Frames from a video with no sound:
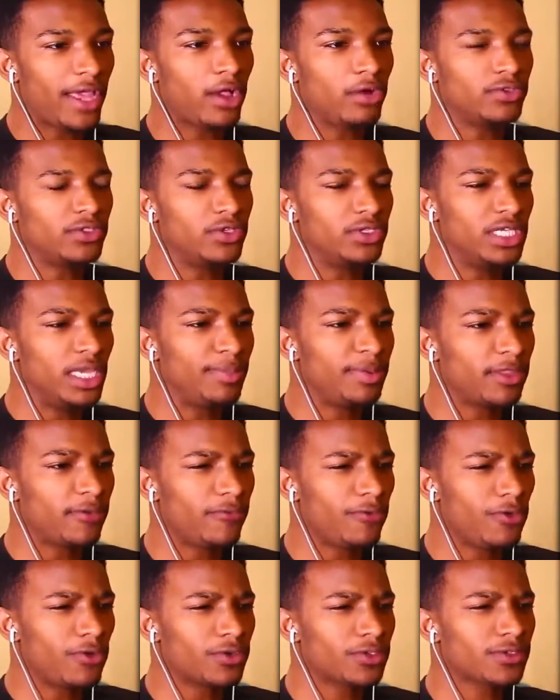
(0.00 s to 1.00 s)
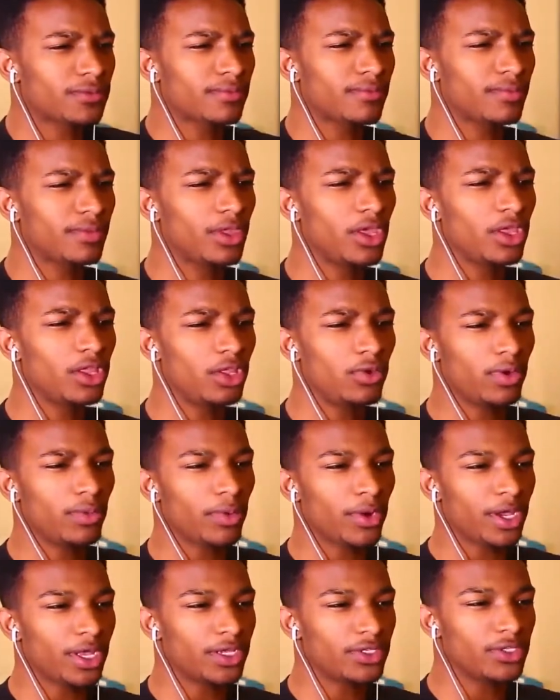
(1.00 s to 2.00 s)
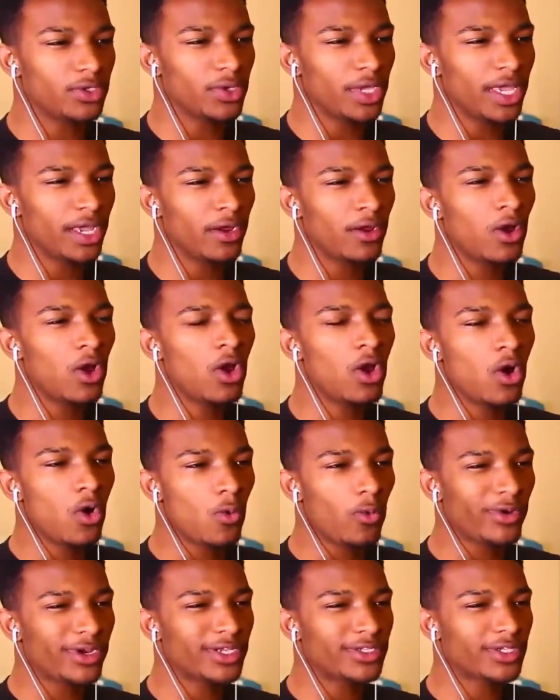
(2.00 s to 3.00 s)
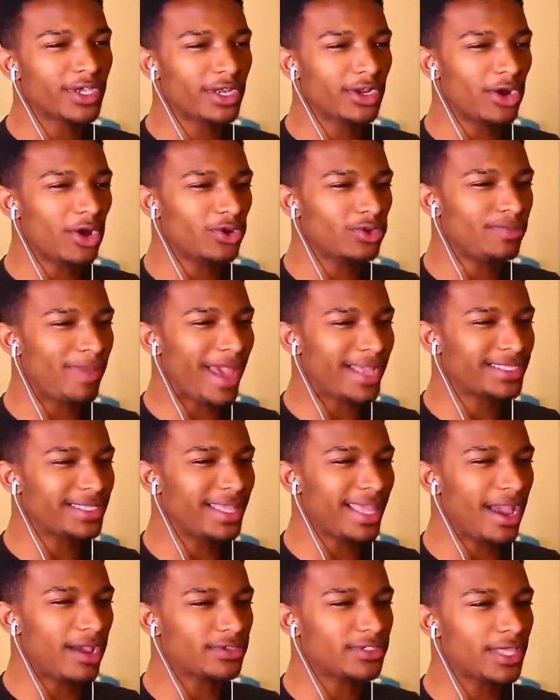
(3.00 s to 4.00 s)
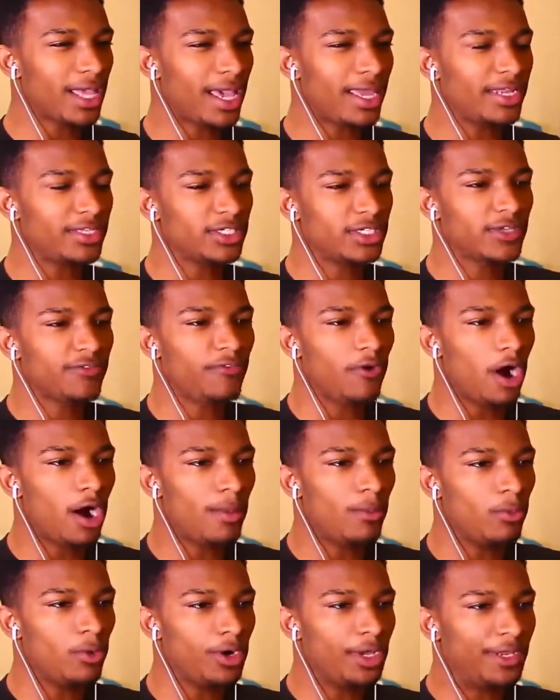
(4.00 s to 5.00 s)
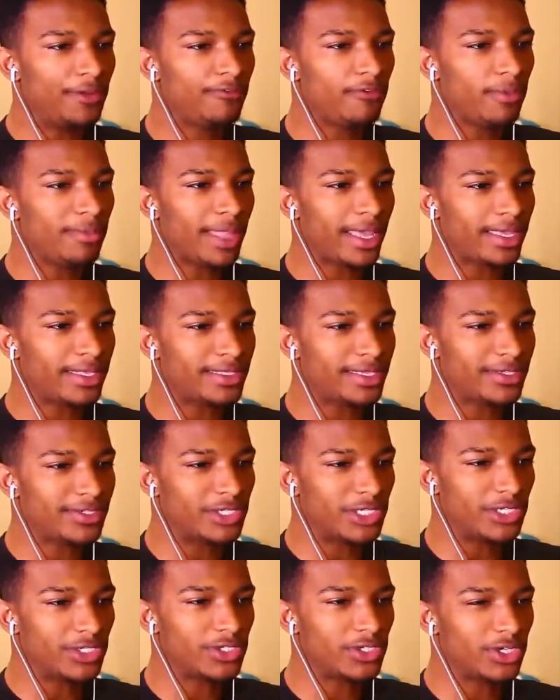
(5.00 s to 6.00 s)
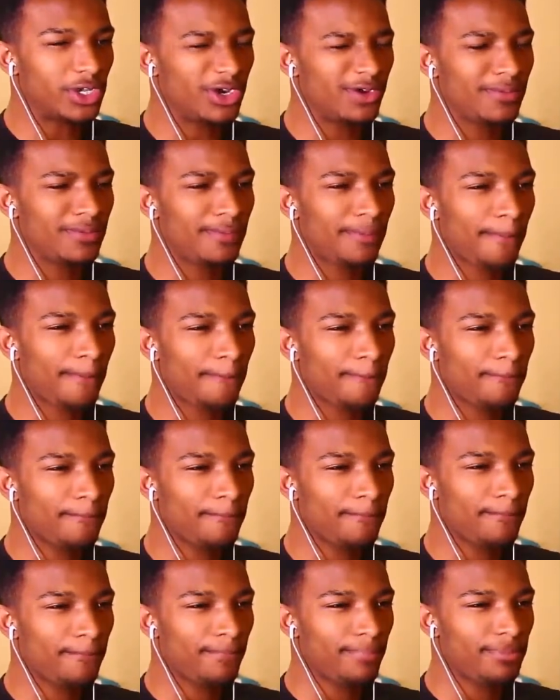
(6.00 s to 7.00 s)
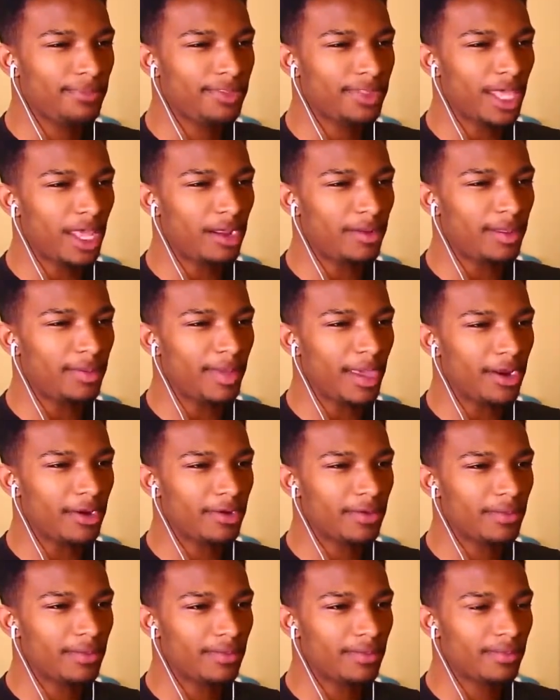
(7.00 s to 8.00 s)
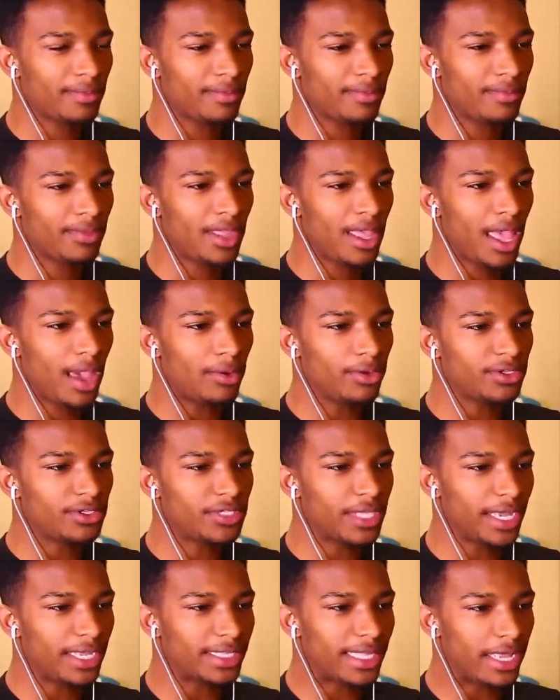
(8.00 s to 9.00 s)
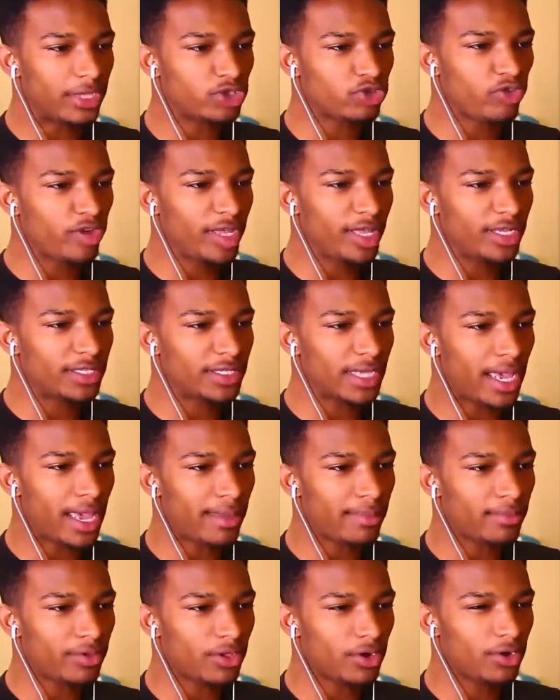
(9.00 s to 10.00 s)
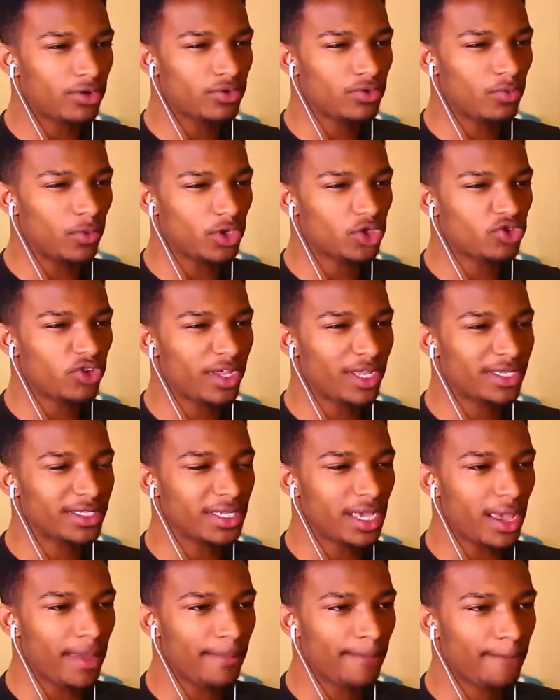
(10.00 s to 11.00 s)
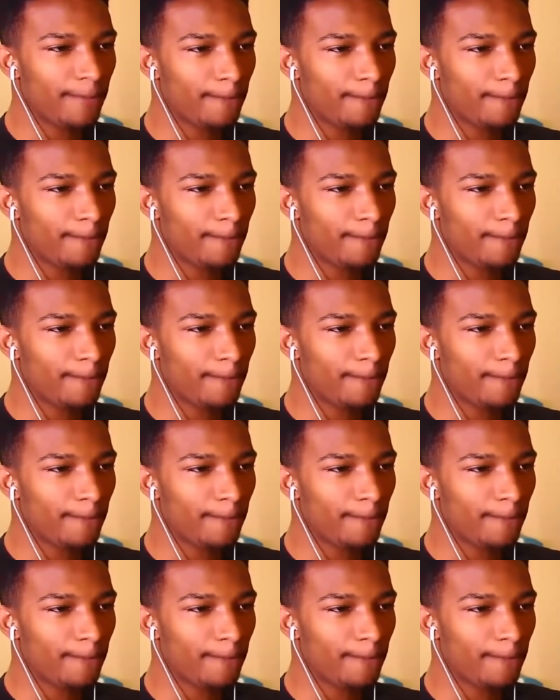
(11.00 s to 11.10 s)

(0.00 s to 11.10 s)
go too deep in the forest. You know what we're going to do here? We're just going to go back to the outside and just farm wood from like a distance, you know? That'll be better. And we'll just take it down tree at a time, you know? One tree at a time.